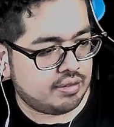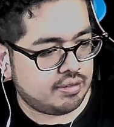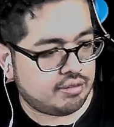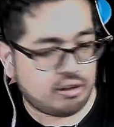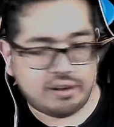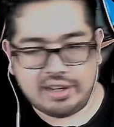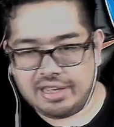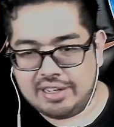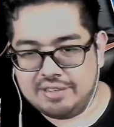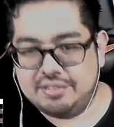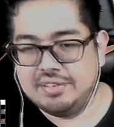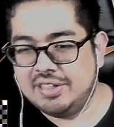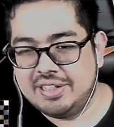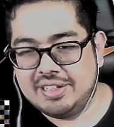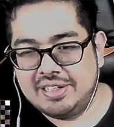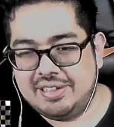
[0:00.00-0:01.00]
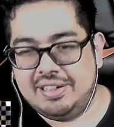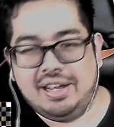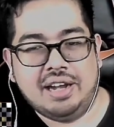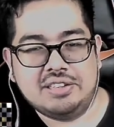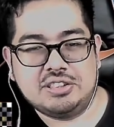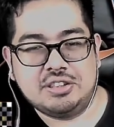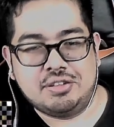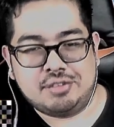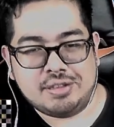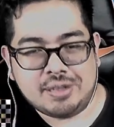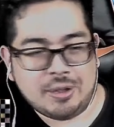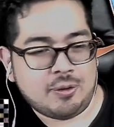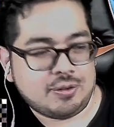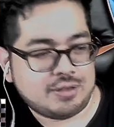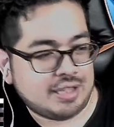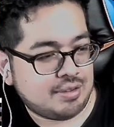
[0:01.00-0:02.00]
Sorry, guys. I just see
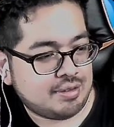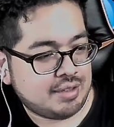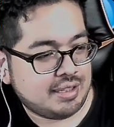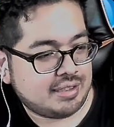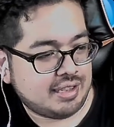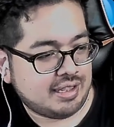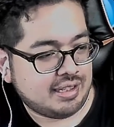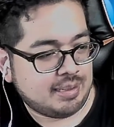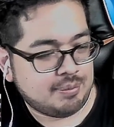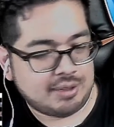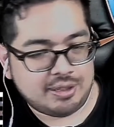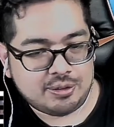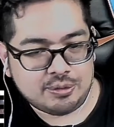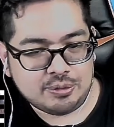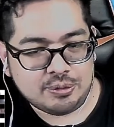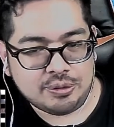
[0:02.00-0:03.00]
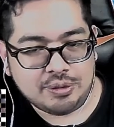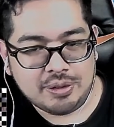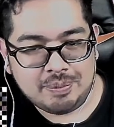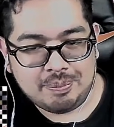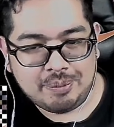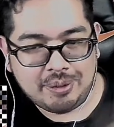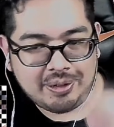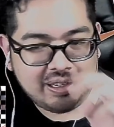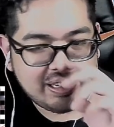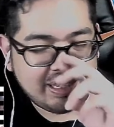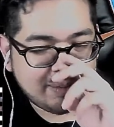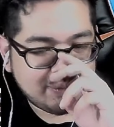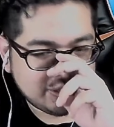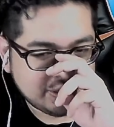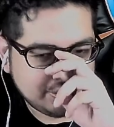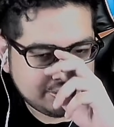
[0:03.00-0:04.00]
little things like that, and I'm like, ooh, body
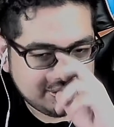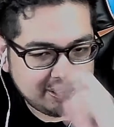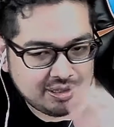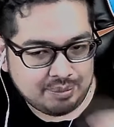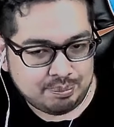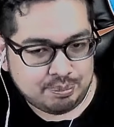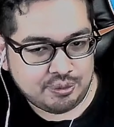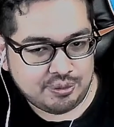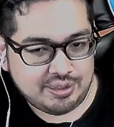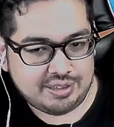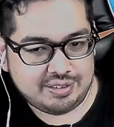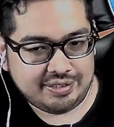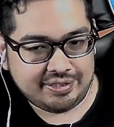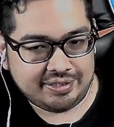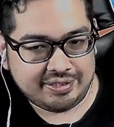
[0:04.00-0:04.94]
language is on point.